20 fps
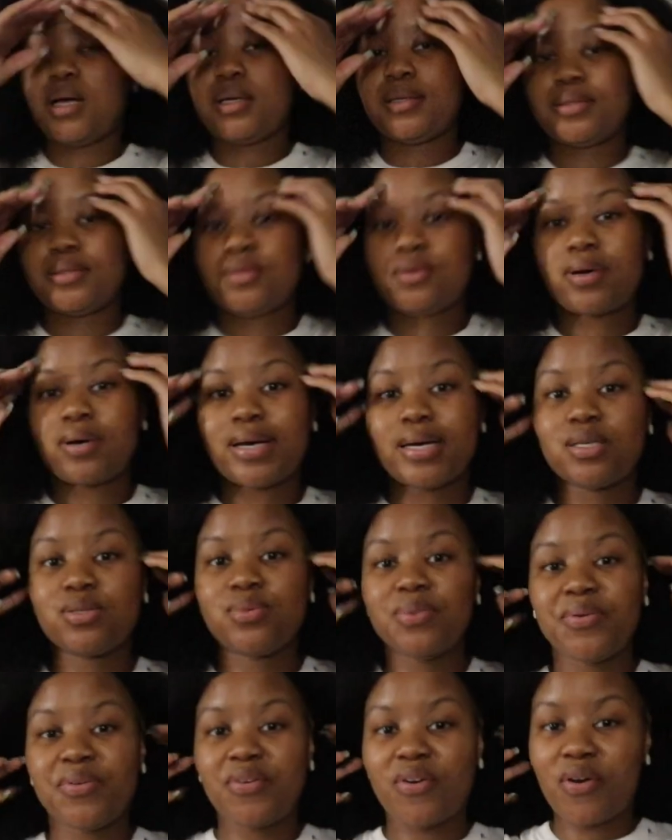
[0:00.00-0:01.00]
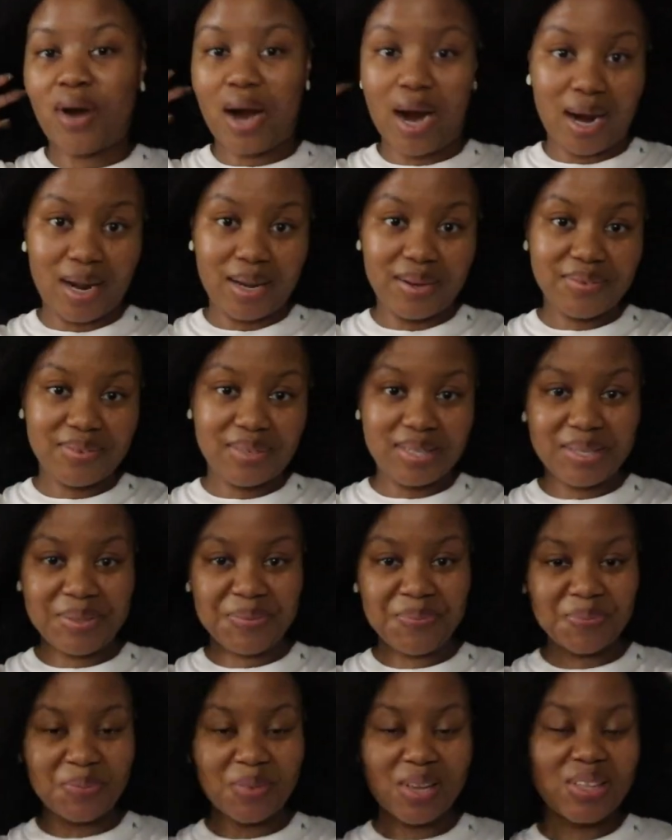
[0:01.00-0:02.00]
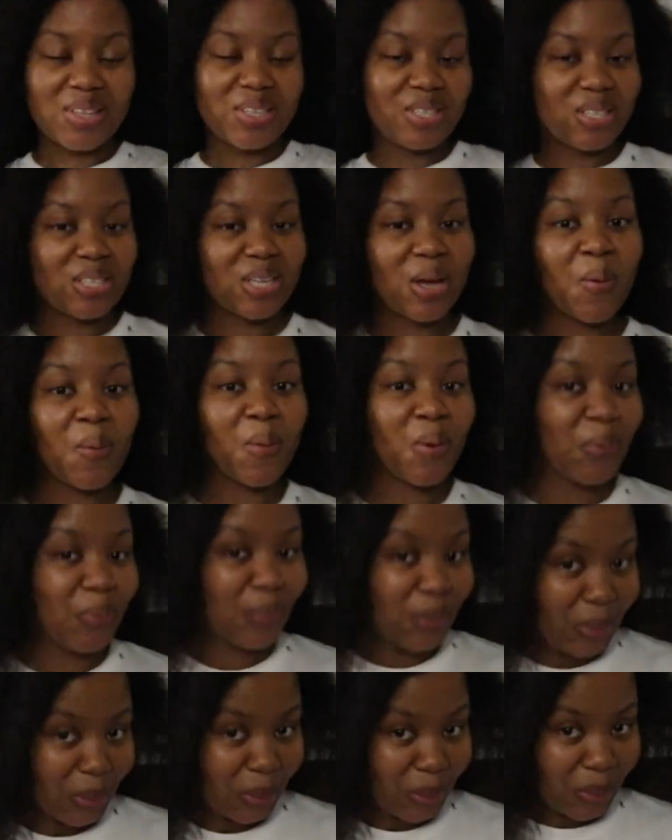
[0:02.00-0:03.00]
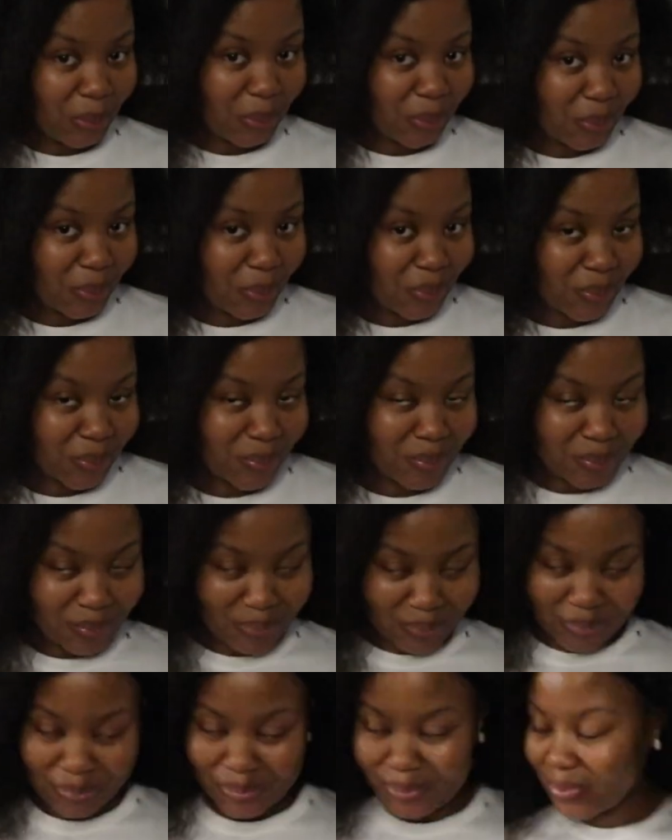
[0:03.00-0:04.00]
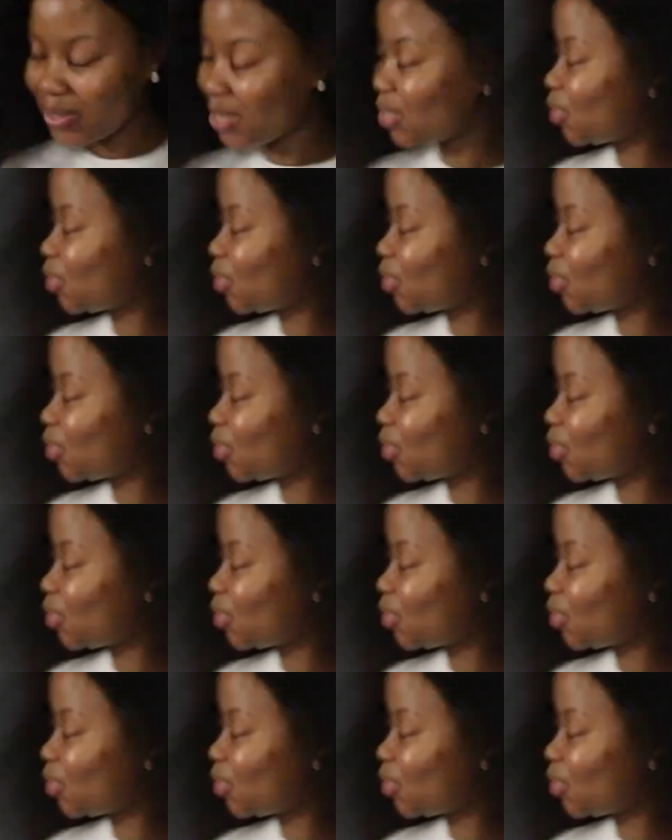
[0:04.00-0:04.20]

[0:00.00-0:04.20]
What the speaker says: So guys, we've arrived. This is our room.